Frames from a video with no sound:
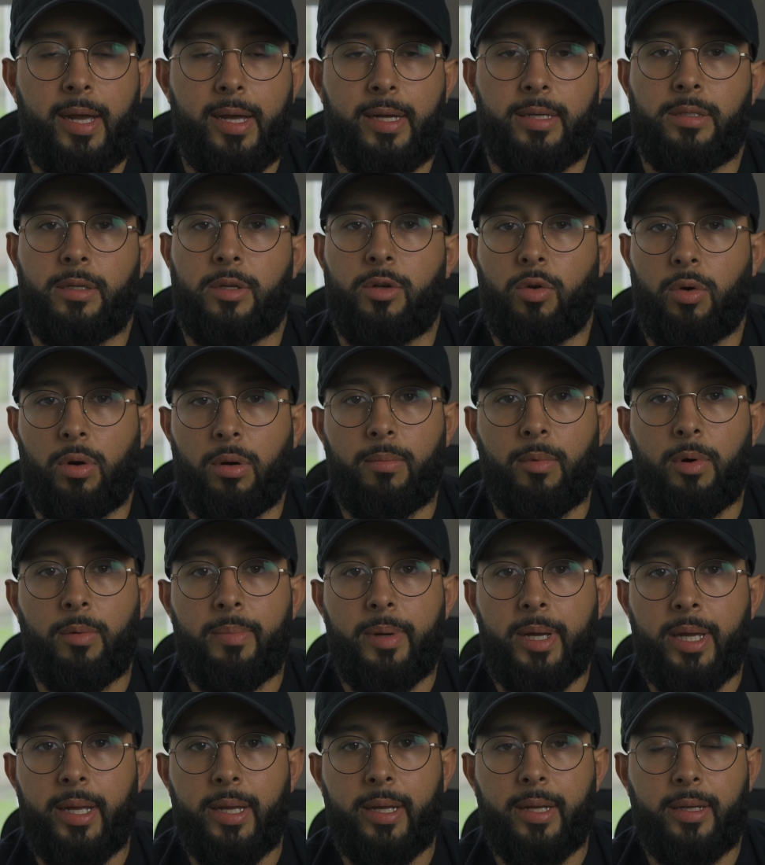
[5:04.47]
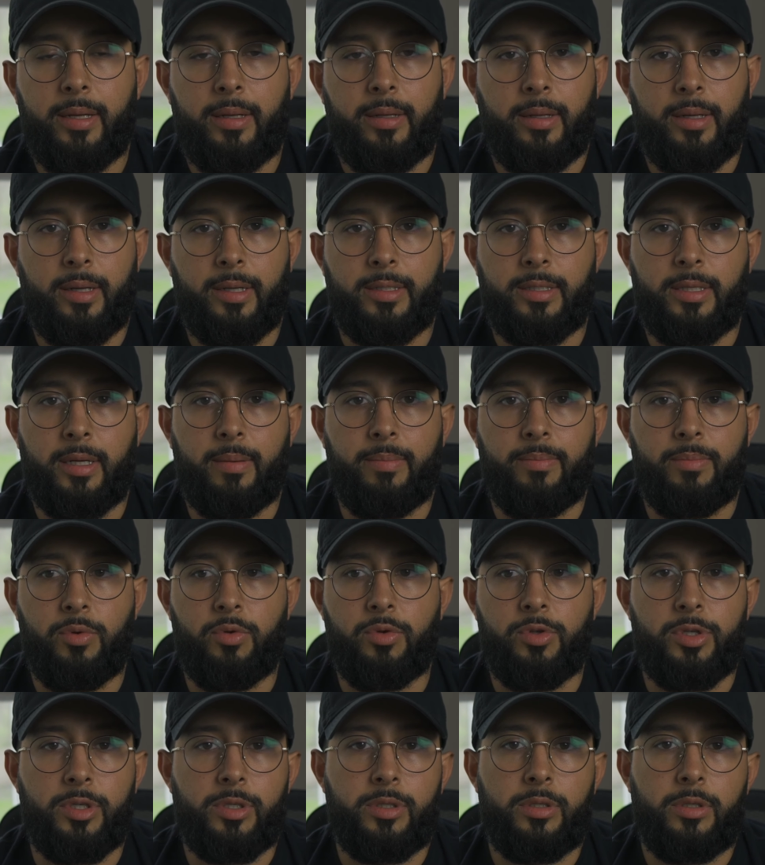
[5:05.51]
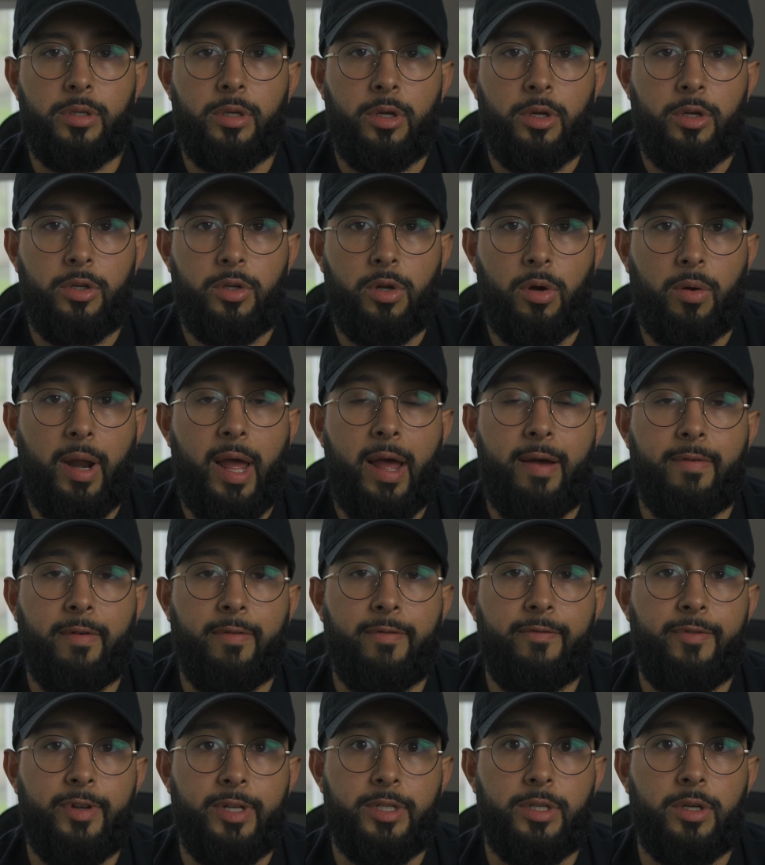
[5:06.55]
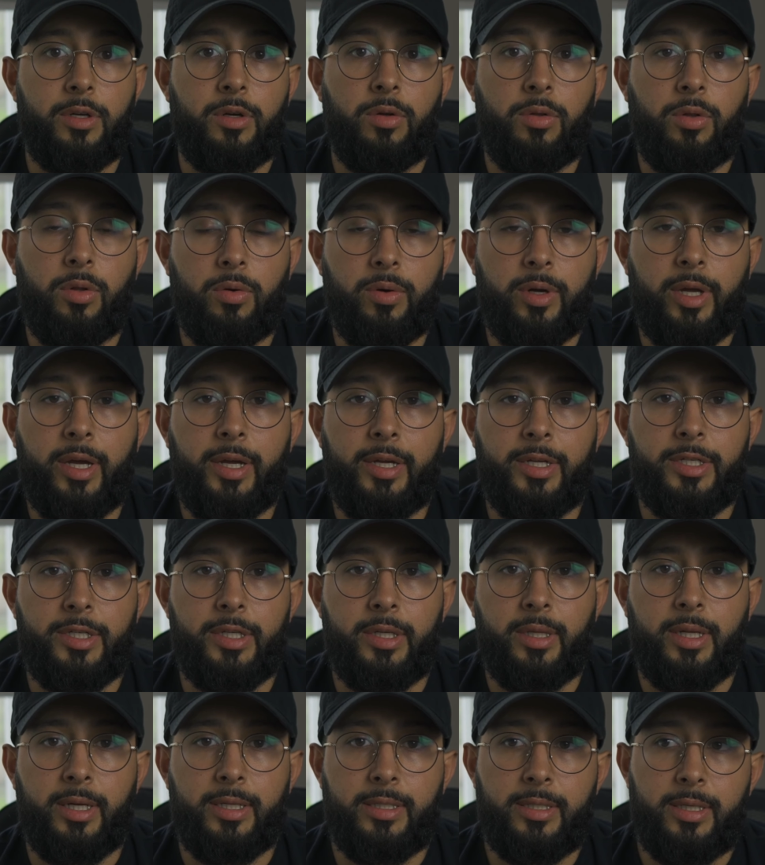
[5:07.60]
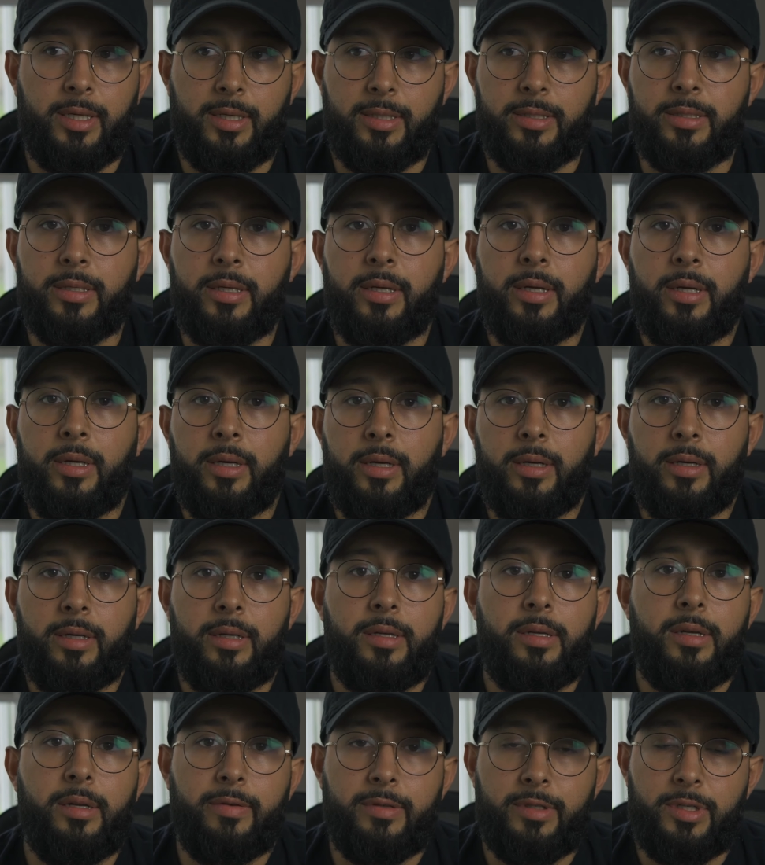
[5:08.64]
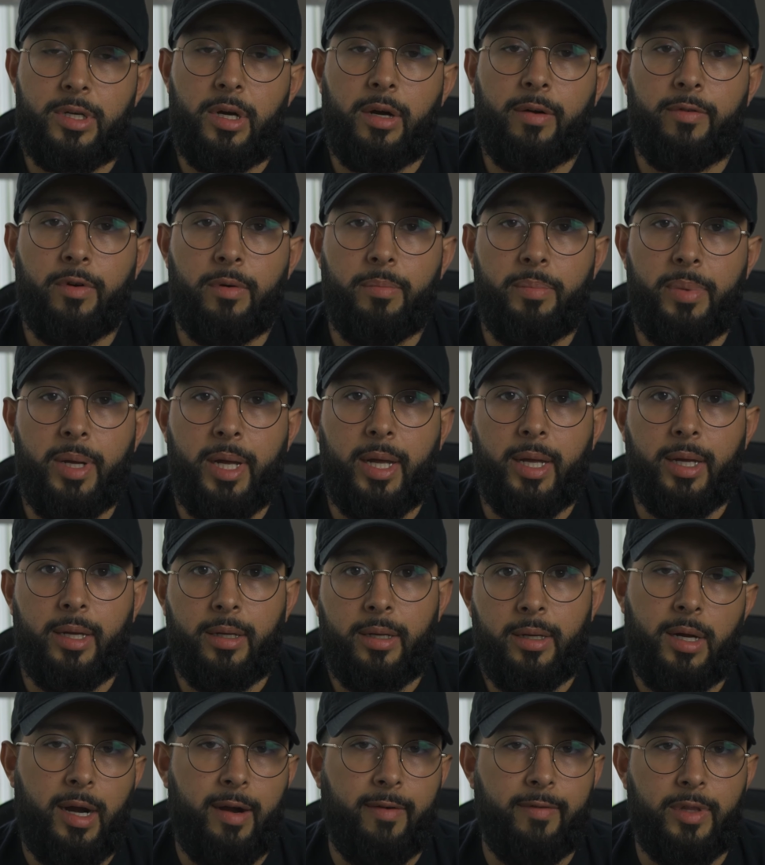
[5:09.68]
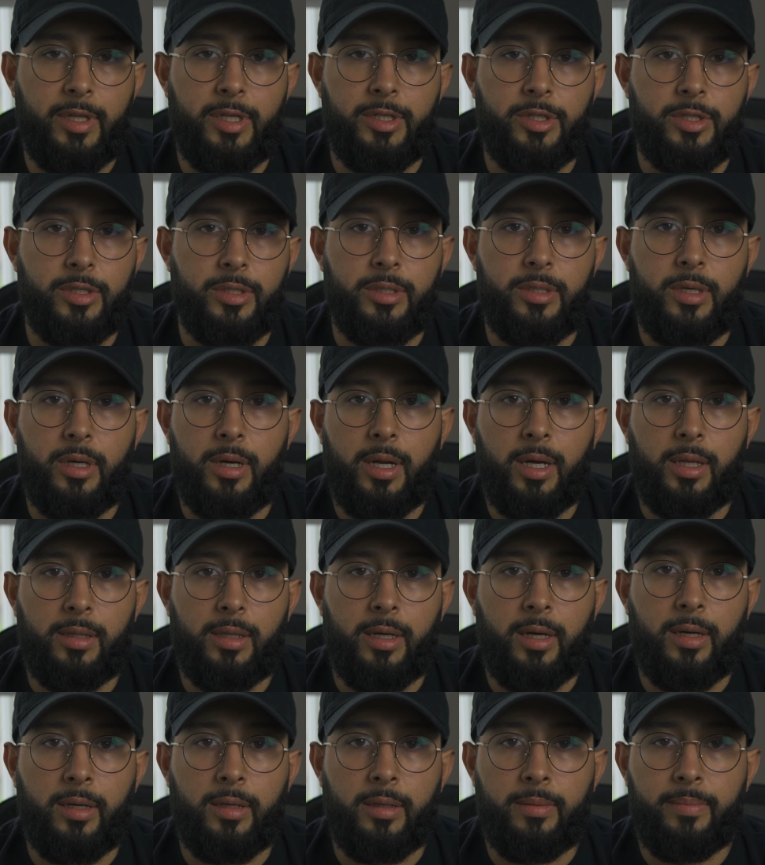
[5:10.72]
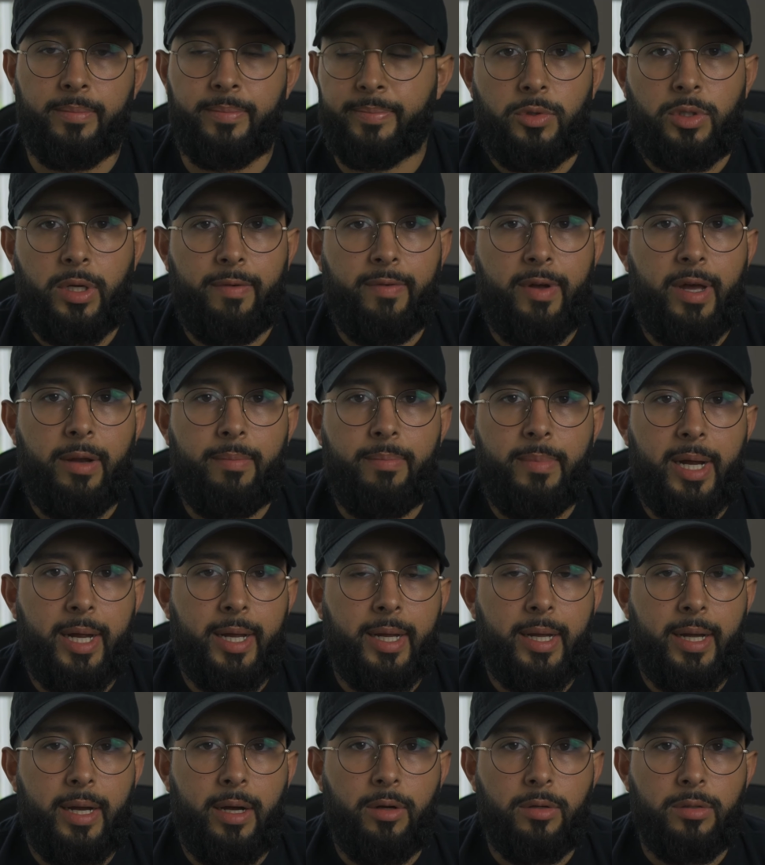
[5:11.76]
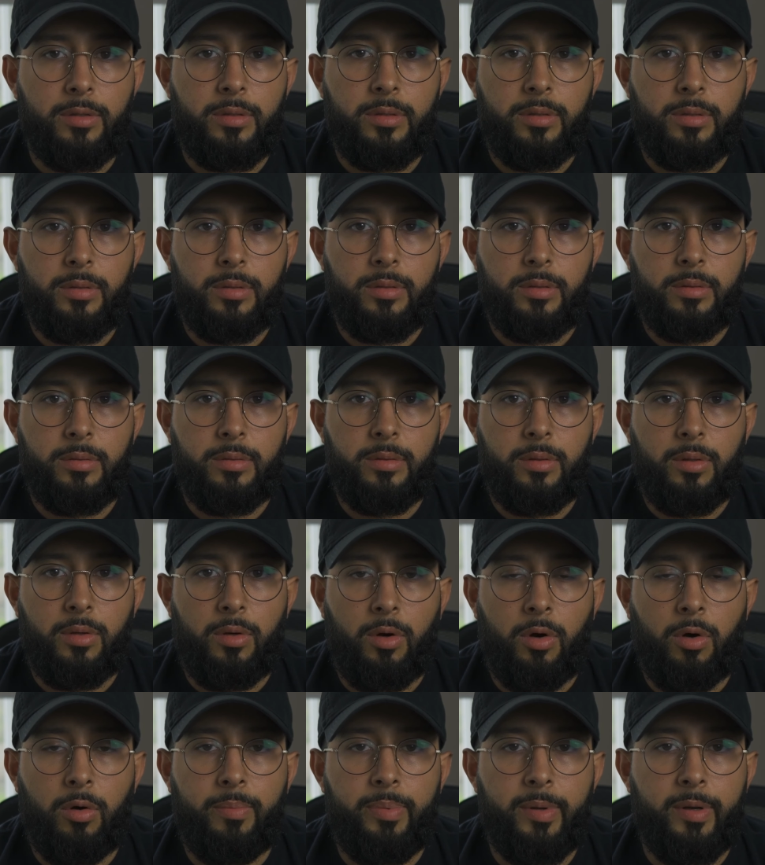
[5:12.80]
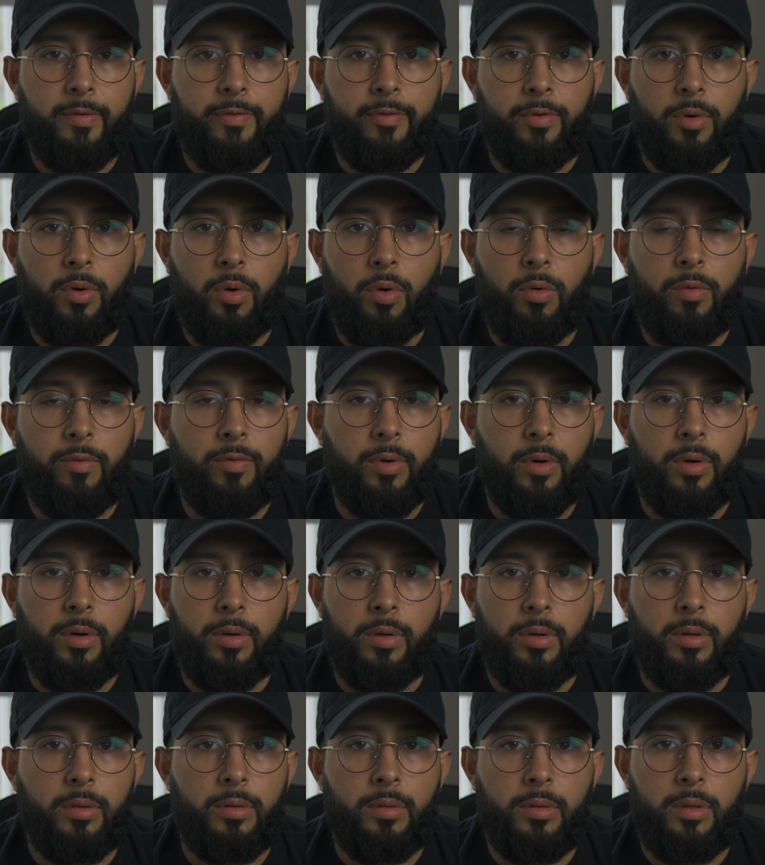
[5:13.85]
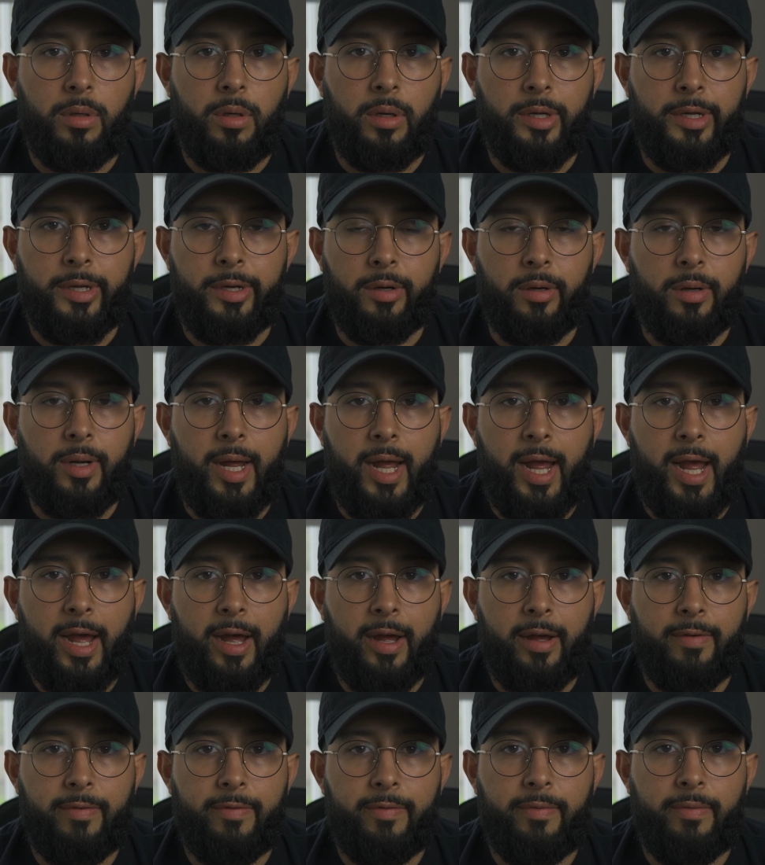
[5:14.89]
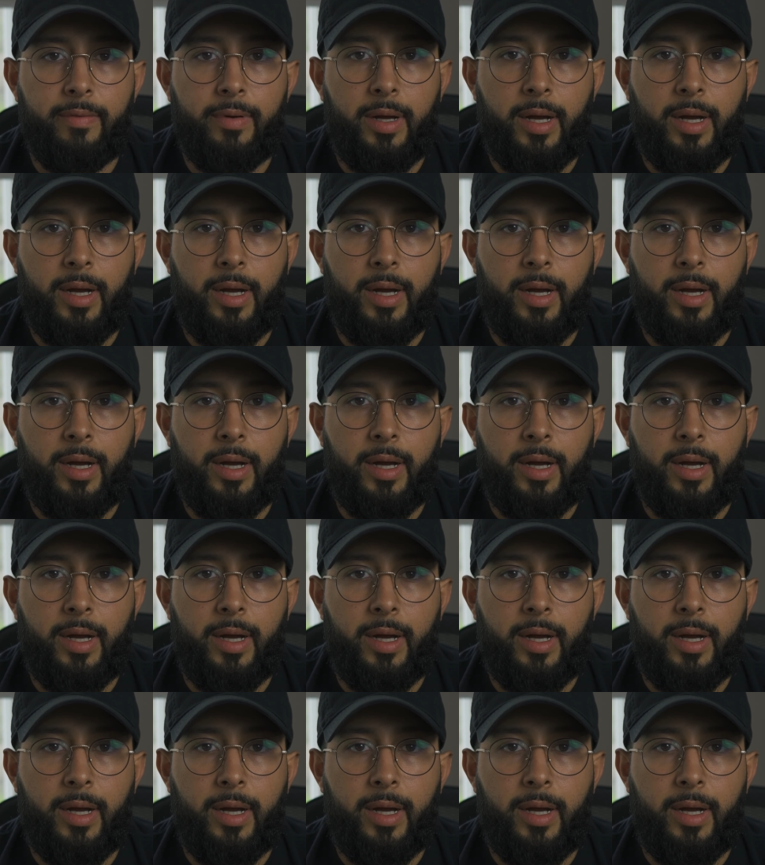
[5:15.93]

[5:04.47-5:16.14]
as a normal bank, except you just don't have a physical location that says Discover Bank. Everything's just done online. So I've had my accounts open for over a year and a half.